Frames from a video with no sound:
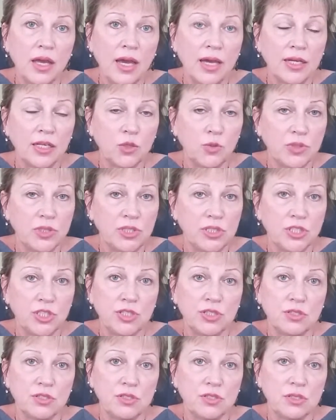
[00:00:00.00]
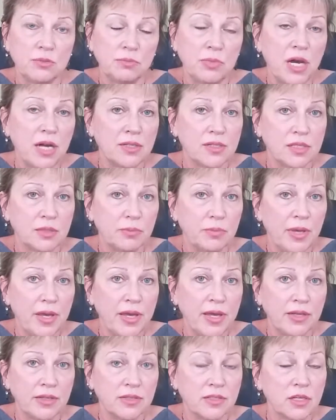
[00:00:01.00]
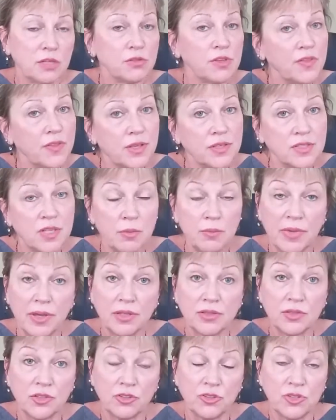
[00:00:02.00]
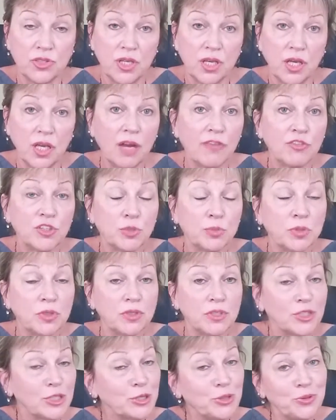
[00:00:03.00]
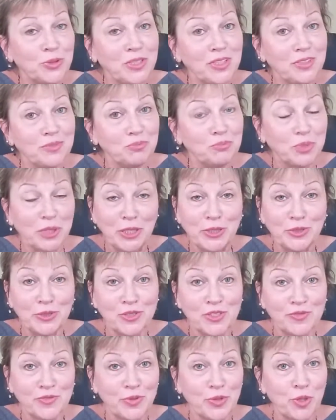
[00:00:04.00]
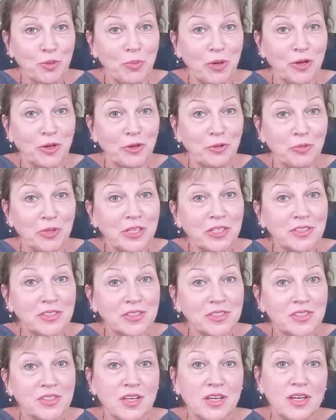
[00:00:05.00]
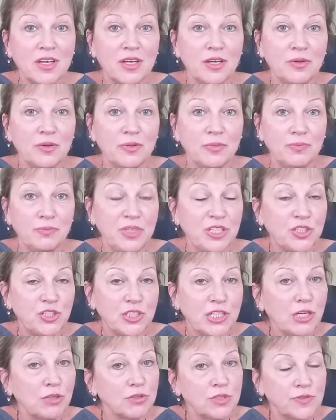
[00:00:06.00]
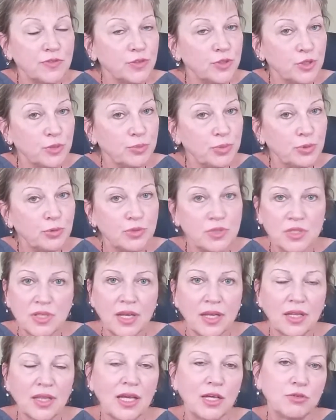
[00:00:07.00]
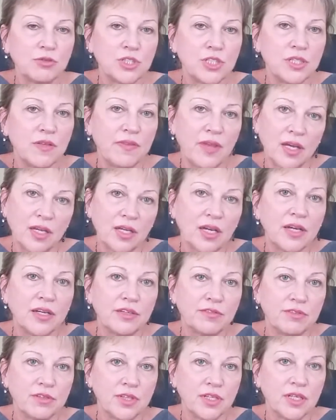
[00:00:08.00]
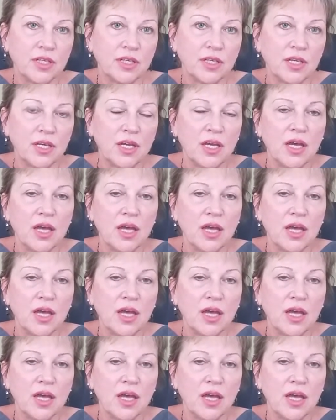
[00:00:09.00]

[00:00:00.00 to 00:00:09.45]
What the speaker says: adequate dishes and pots and pans, all the things that makes their stay comfortable, including blenders for their margaritas, beach towels for their poolside lounging, that kind of thing.